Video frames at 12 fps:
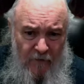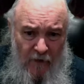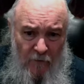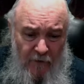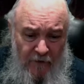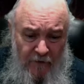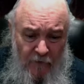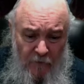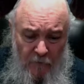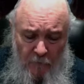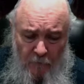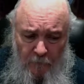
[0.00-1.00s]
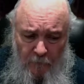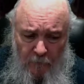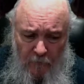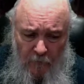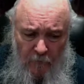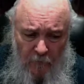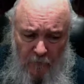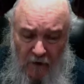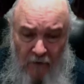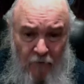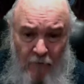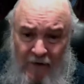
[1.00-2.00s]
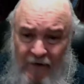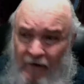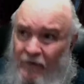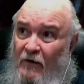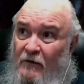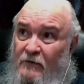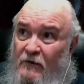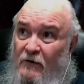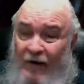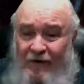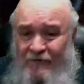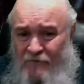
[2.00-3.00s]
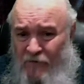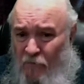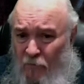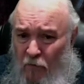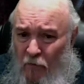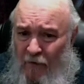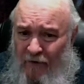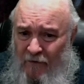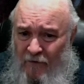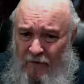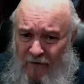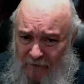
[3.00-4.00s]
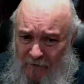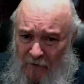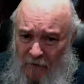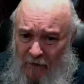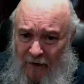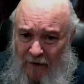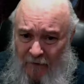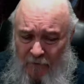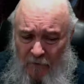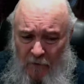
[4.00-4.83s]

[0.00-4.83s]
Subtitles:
that we do, everybody does it at some point in their life,